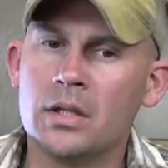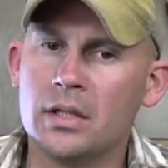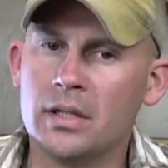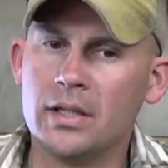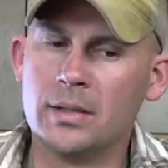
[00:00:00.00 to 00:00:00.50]

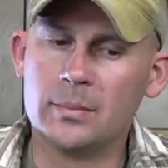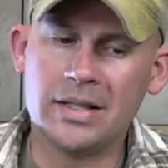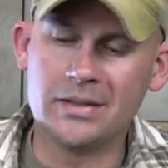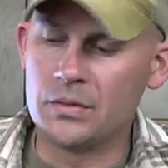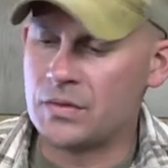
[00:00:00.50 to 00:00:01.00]

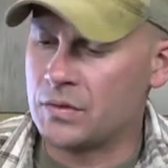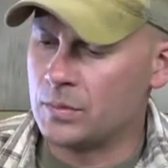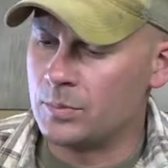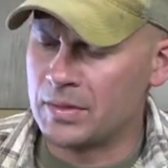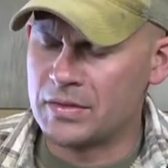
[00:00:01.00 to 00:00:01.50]
I used to,
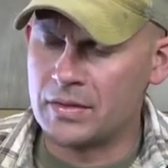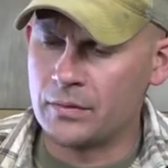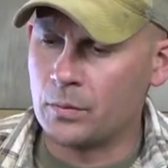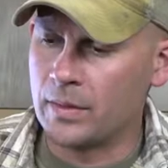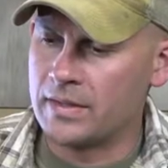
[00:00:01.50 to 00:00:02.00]
a bunch of
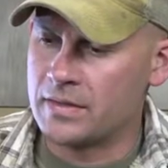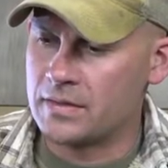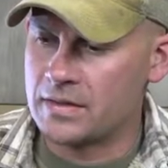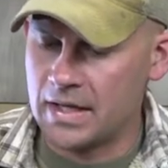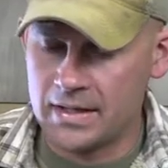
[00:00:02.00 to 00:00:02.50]
different weights
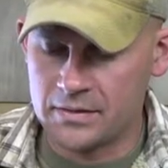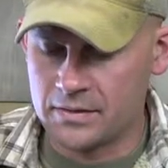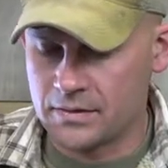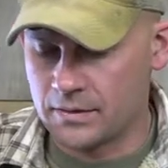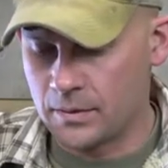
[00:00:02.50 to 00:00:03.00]
and
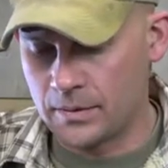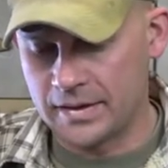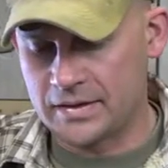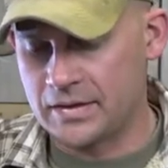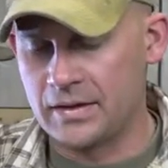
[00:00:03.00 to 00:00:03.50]
sizes and all
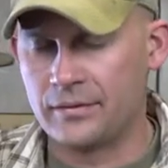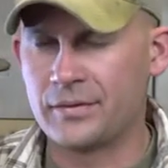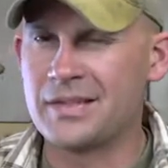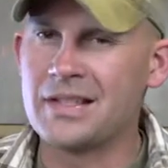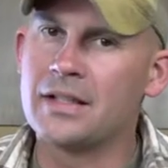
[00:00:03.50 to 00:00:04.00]
that stuff.
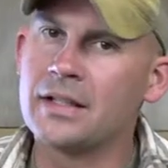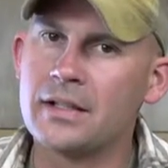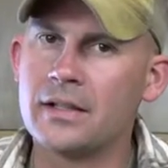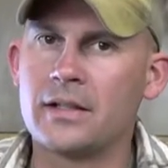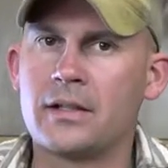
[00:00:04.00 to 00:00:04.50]
I
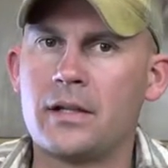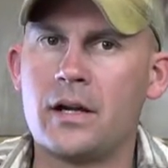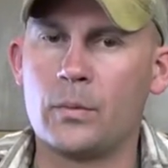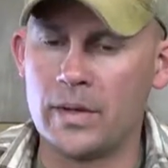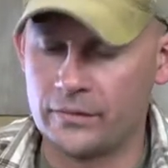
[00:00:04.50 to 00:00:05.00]

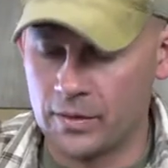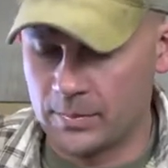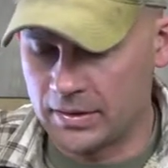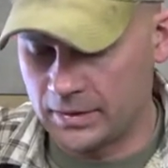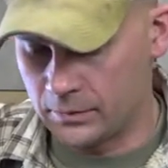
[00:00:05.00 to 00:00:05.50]
got away from
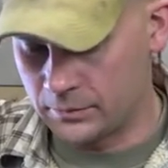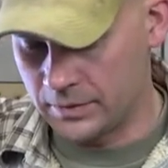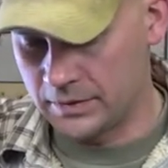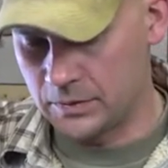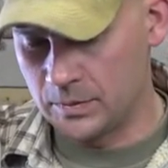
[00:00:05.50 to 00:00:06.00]
it. I don't
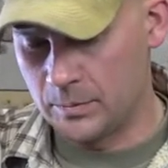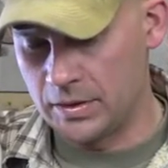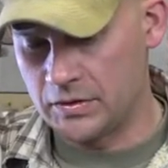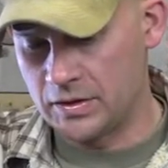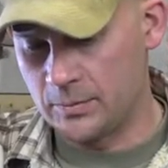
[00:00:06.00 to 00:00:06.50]
really do it
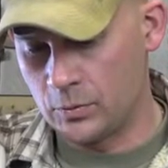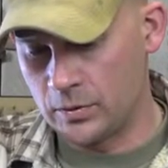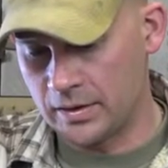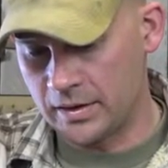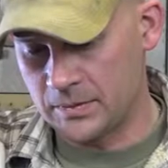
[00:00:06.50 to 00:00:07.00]
much
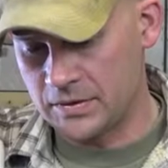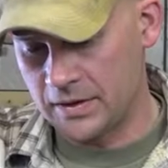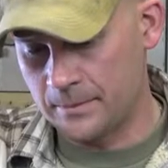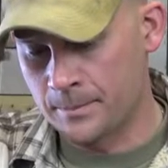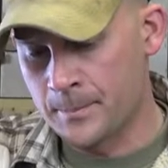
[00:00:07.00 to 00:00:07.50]
anymore, like I was
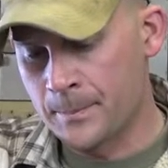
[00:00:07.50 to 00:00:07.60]
saying.